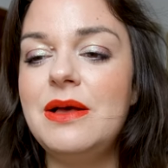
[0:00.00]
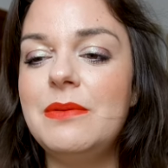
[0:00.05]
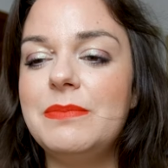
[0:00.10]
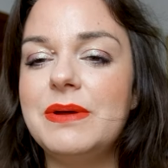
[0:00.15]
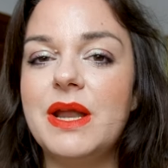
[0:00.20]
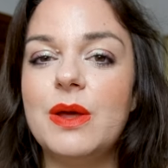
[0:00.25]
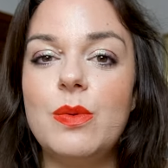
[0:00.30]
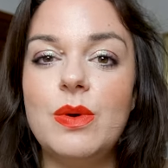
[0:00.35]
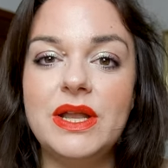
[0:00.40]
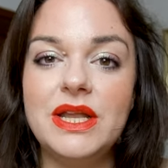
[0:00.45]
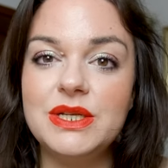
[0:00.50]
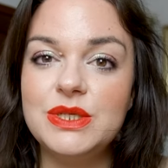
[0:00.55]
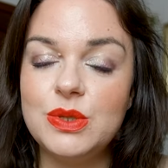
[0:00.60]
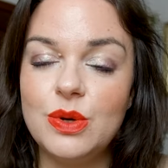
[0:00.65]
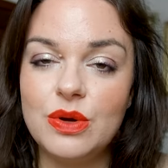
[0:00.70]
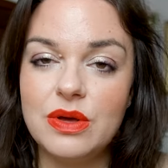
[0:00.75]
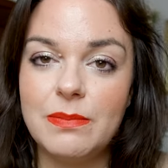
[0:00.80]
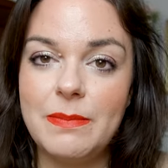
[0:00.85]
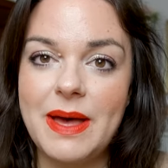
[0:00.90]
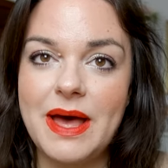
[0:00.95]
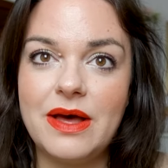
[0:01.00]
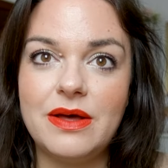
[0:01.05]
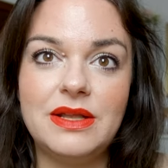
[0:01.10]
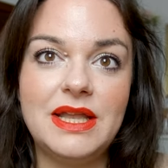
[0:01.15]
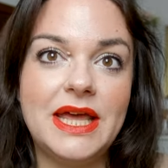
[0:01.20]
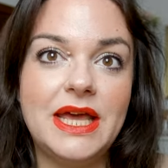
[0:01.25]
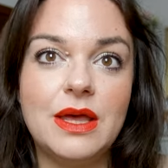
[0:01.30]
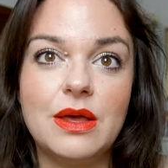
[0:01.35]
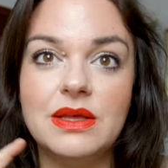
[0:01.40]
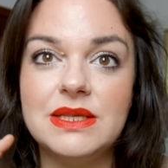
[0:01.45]
but I want to talk about
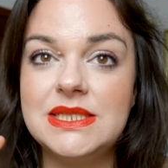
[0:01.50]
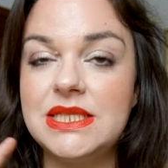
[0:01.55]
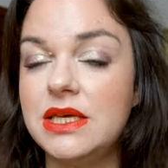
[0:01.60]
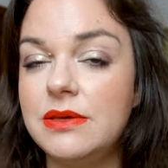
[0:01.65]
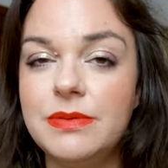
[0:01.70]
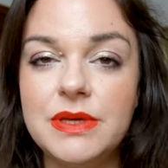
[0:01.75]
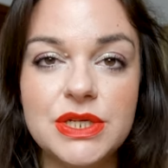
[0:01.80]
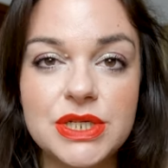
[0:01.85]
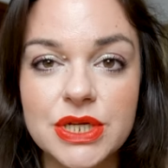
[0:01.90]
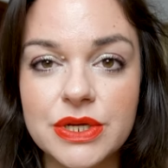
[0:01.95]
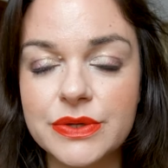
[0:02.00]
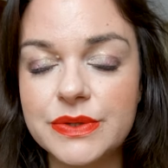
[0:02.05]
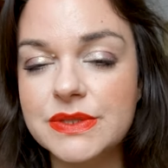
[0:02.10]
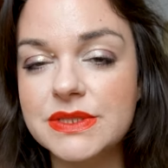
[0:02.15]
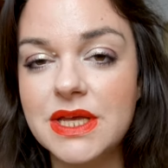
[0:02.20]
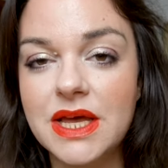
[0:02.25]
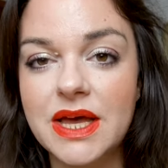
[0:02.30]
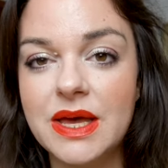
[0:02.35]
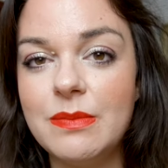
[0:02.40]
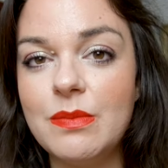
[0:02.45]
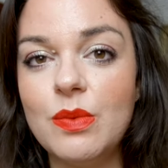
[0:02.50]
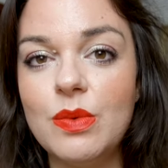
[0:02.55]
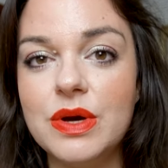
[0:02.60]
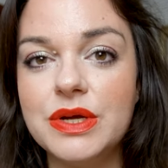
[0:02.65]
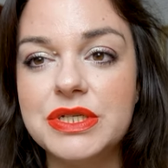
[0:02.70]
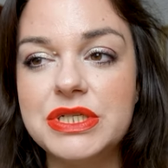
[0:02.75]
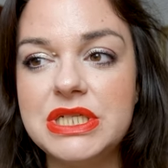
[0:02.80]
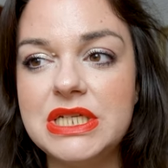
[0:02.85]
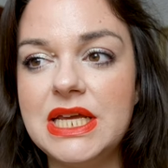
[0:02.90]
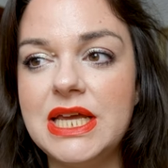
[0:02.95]
like TV shows I'm
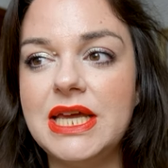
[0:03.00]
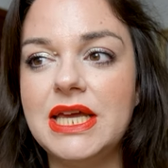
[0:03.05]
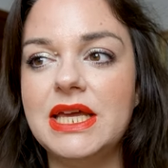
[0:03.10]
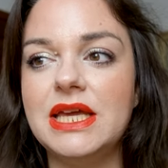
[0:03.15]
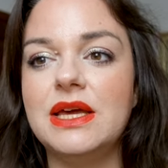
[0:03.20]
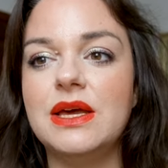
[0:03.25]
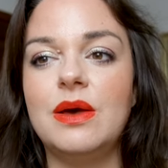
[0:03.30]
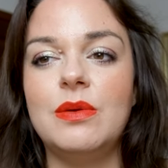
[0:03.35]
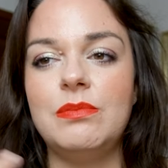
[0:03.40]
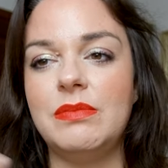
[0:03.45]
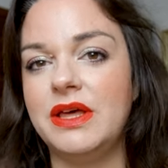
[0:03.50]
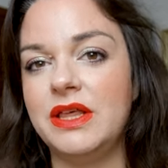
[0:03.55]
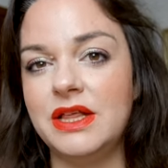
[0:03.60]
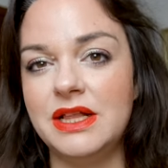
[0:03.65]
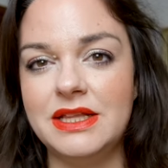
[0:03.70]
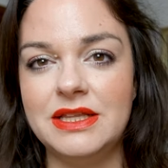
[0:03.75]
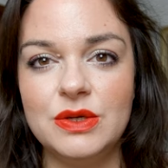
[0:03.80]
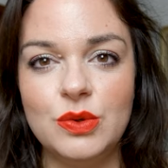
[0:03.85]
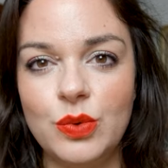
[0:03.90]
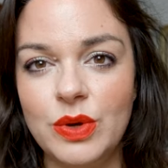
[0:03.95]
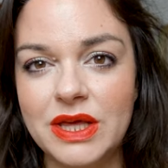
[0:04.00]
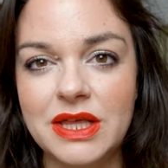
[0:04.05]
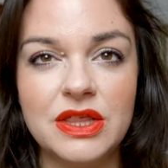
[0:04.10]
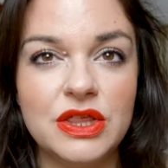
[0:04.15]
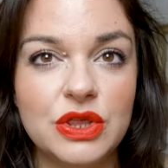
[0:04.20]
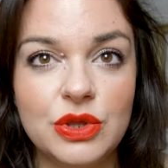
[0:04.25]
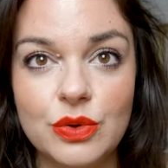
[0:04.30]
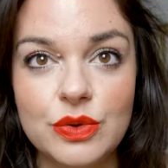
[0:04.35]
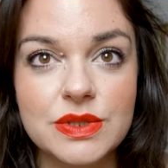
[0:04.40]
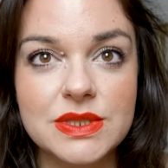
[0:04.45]
watching and my quick
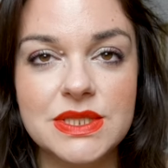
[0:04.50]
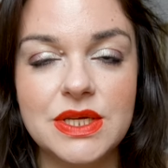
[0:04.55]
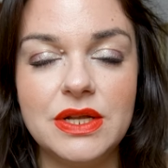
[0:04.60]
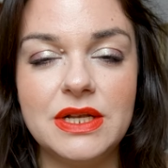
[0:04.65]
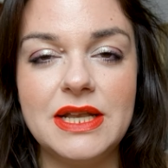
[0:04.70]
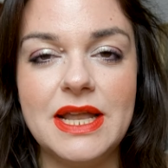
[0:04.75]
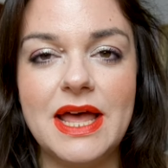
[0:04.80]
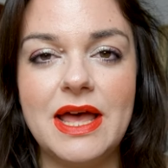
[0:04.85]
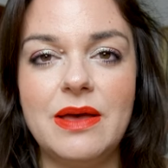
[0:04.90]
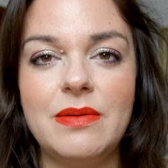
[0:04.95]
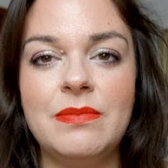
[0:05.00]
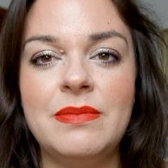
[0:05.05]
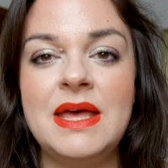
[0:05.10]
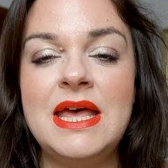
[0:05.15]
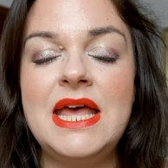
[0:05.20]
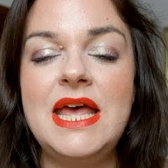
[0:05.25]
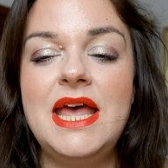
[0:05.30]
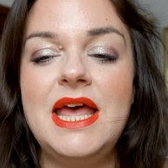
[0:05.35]
thoughts on them,